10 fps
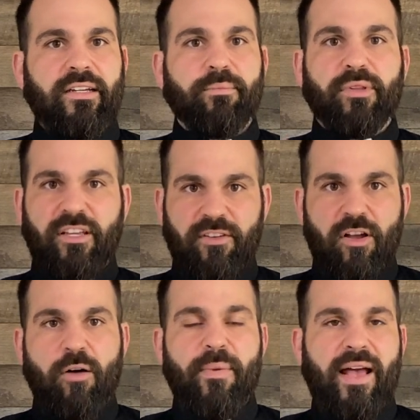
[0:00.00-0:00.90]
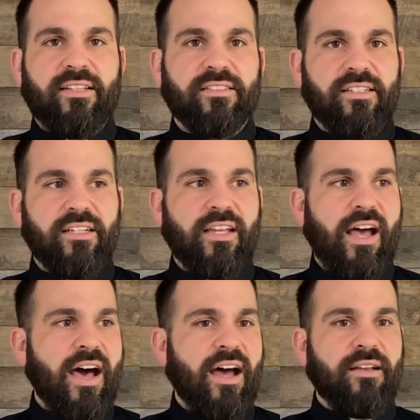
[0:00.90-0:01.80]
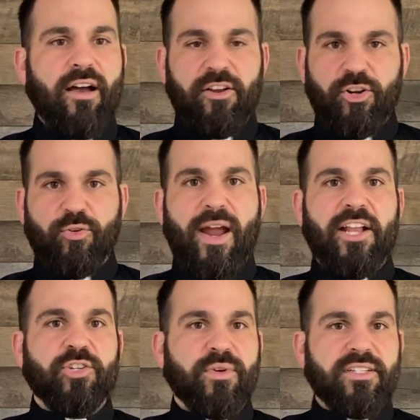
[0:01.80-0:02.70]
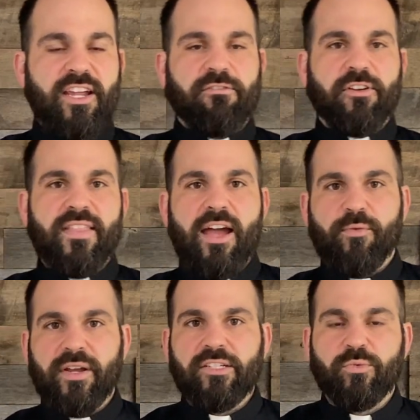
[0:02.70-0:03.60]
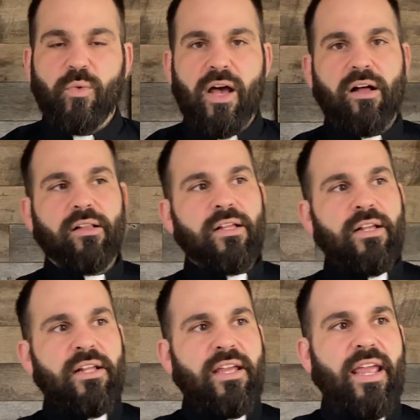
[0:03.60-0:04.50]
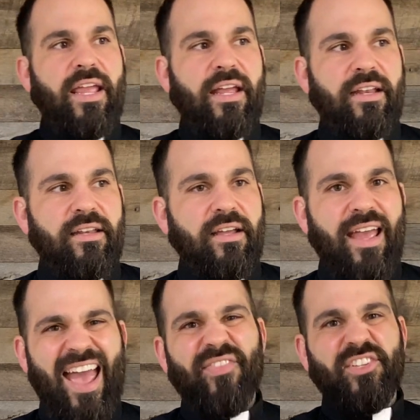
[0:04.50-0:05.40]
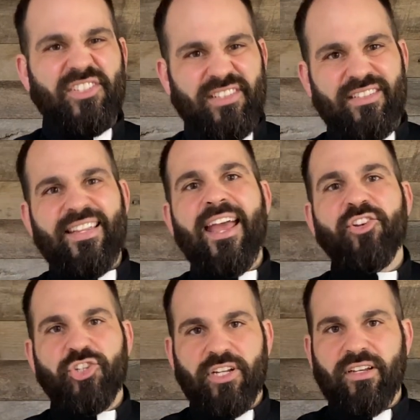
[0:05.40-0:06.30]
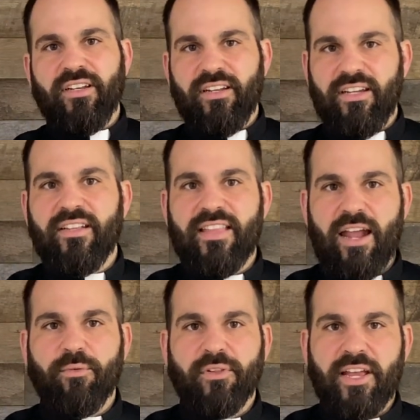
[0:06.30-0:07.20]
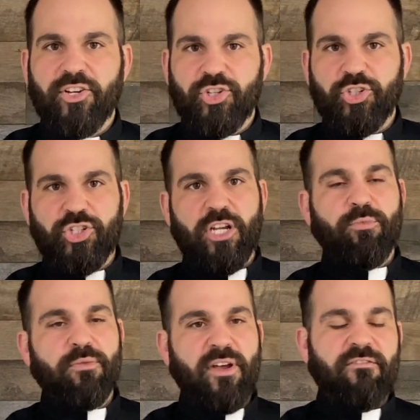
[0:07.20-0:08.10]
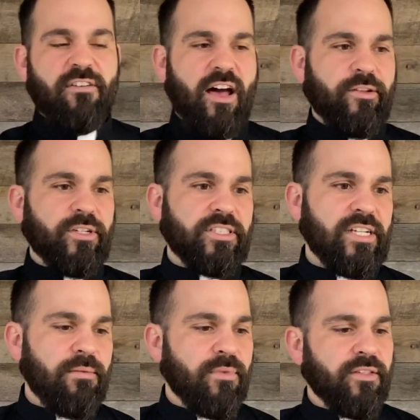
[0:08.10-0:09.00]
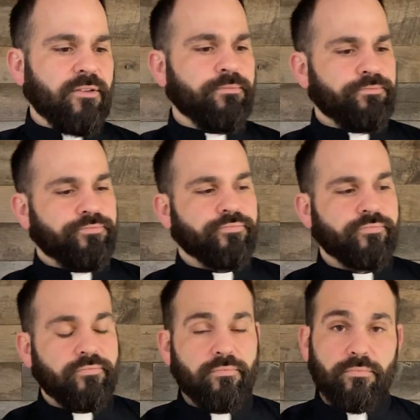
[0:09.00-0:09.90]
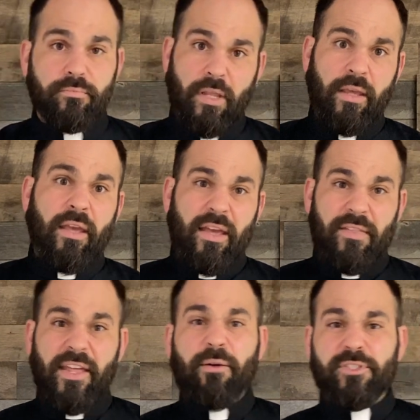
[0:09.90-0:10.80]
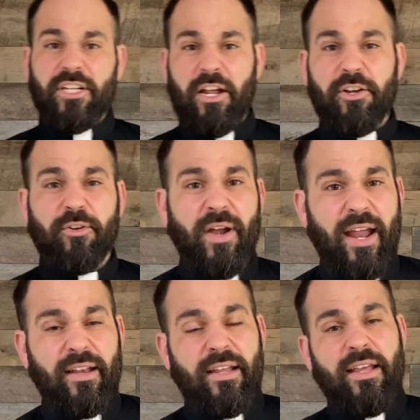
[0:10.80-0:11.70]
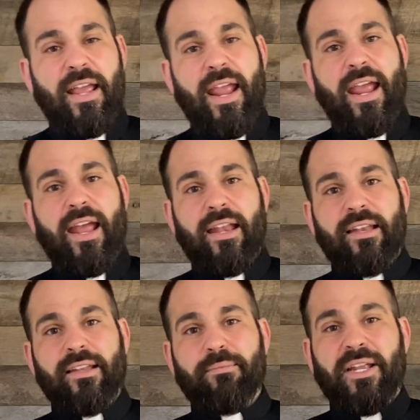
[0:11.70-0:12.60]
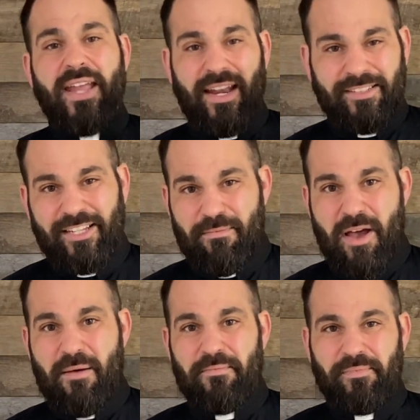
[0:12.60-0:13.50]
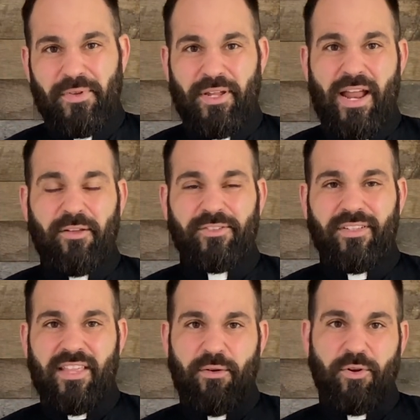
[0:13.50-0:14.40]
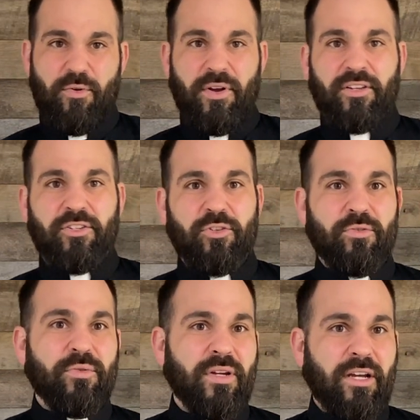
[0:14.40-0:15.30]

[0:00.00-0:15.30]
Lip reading: believing all paths lead to God. Undergraduate, definitely that way as well. And had this tension in that relationship with my father and stepmother. Then I was an undergrad, and my dad and stepmom announced that they were going to